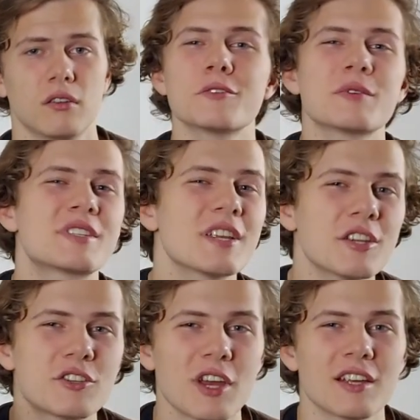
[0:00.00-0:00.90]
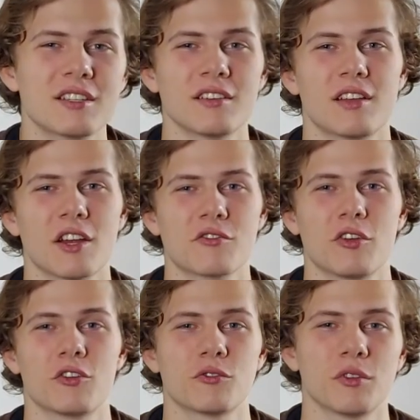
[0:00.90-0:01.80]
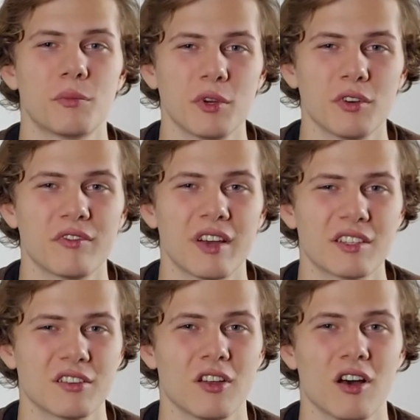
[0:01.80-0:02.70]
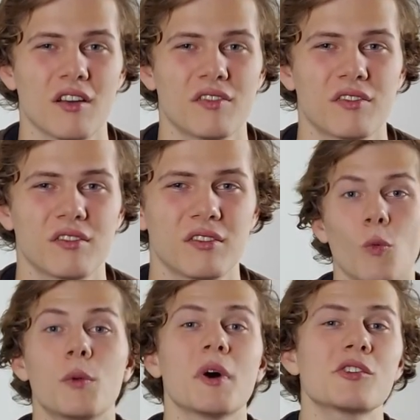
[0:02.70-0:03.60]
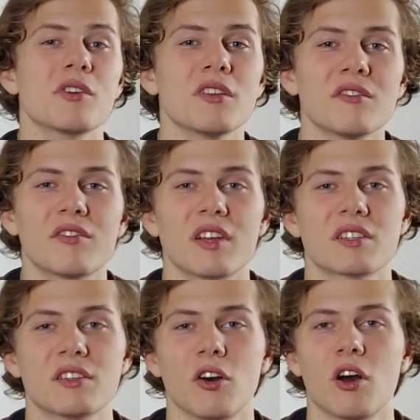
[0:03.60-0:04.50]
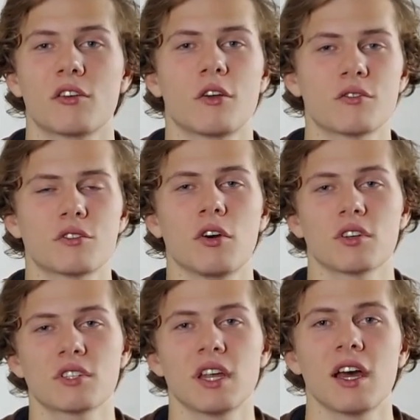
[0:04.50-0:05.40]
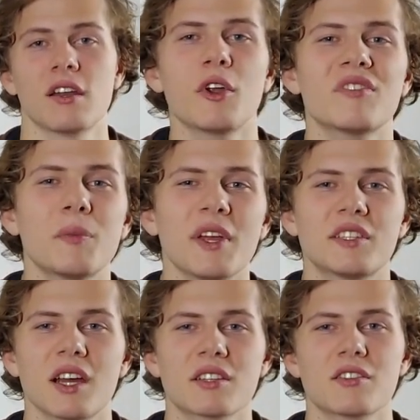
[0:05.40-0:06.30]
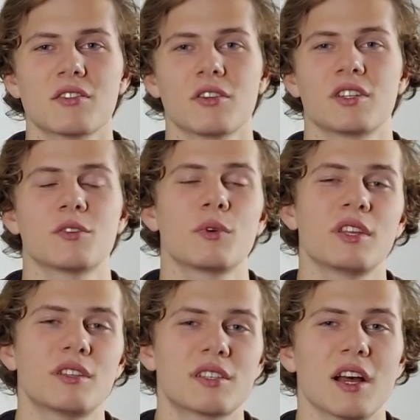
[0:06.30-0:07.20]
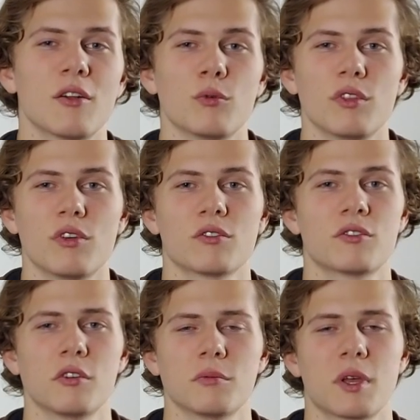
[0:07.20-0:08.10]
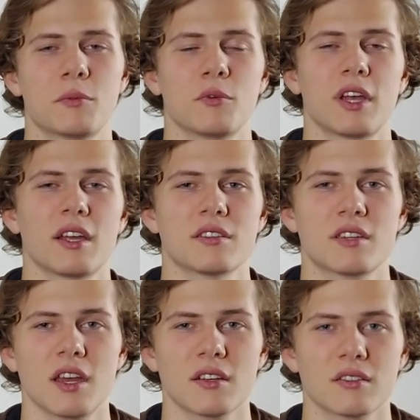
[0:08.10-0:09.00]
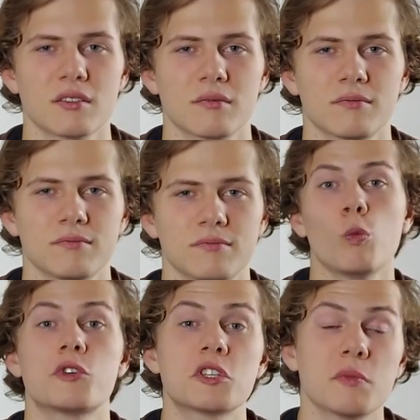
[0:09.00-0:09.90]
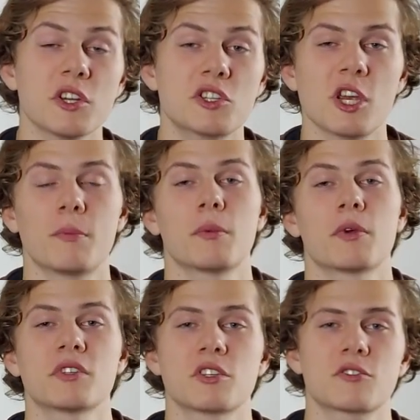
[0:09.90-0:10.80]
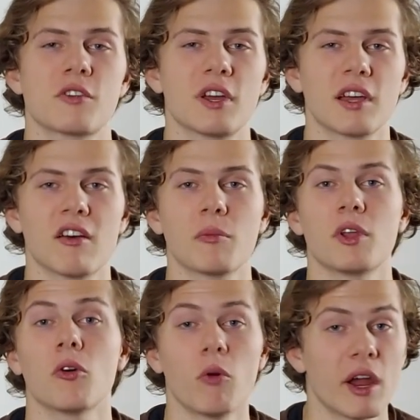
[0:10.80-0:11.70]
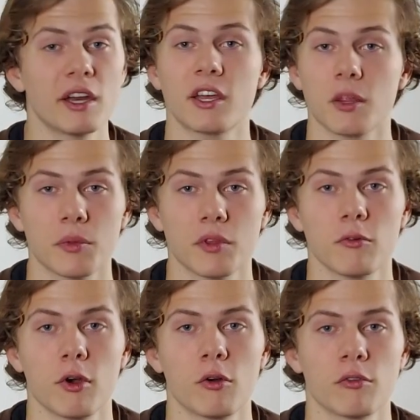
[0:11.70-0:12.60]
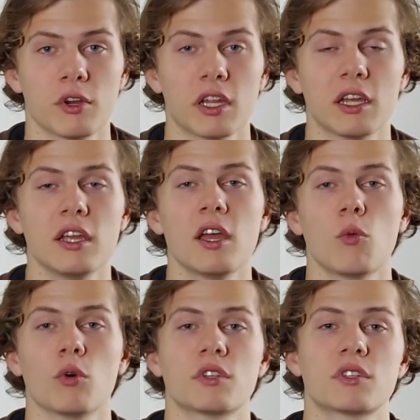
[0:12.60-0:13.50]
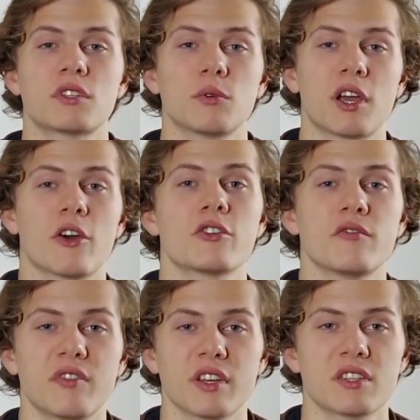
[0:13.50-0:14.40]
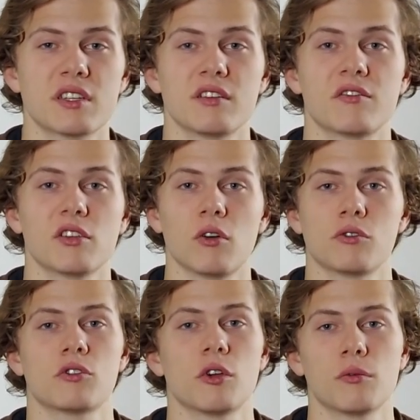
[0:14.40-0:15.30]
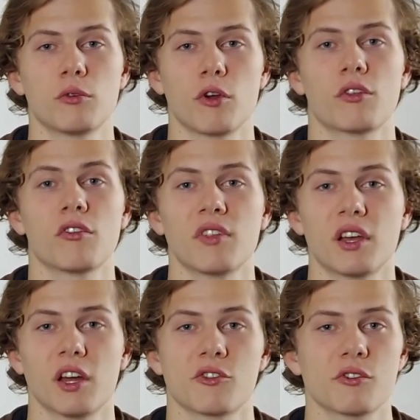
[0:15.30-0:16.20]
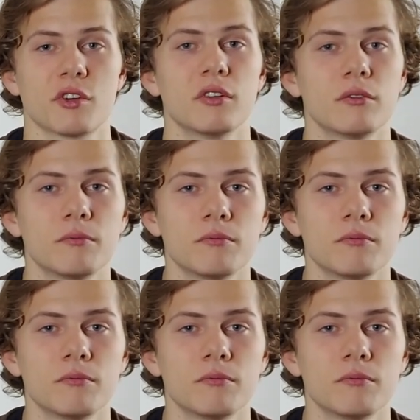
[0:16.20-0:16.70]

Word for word: So instead of chasing cash flow during the building phase of life, we'd much rather invest in high growth stocks that you don't have to pay taxes on until we sell with long term capital gains tax which is much cheaper because the Australian government or any government in the world really wants to encourage investing for the long term growth of their country.